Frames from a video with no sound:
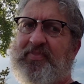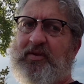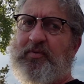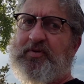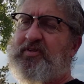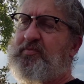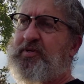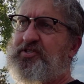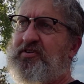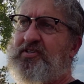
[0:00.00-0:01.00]
We went to the
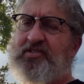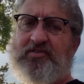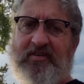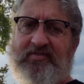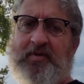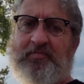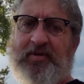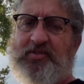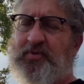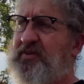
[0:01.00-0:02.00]
beach across the street from it
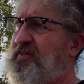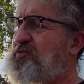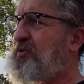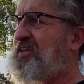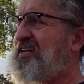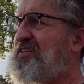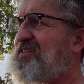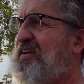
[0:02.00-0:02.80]
because we knew it was pretty nice.